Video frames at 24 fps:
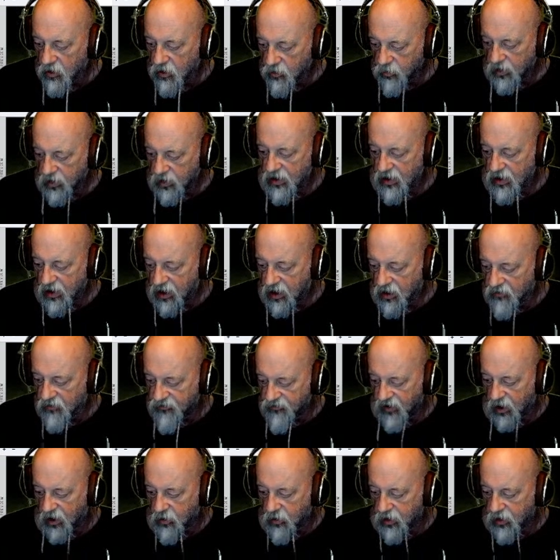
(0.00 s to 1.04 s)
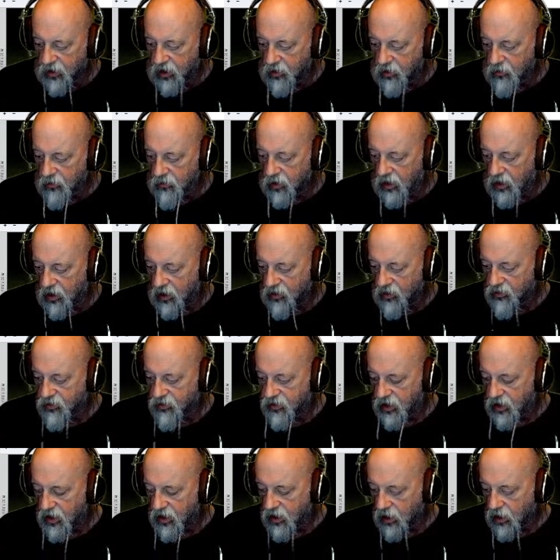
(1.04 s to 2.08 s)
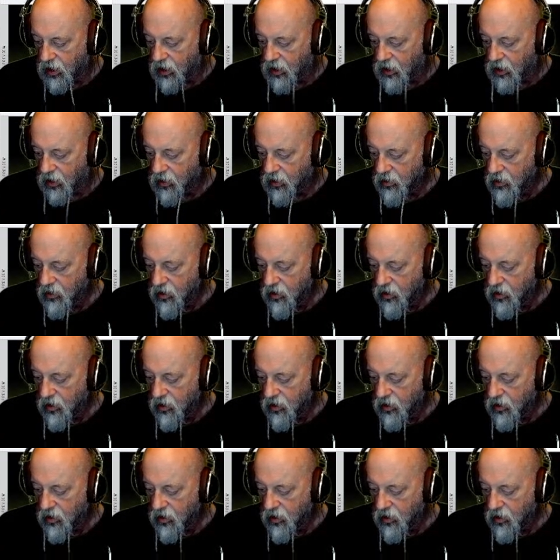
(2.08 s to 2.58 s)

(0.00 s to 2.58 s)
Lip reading: really configured here is the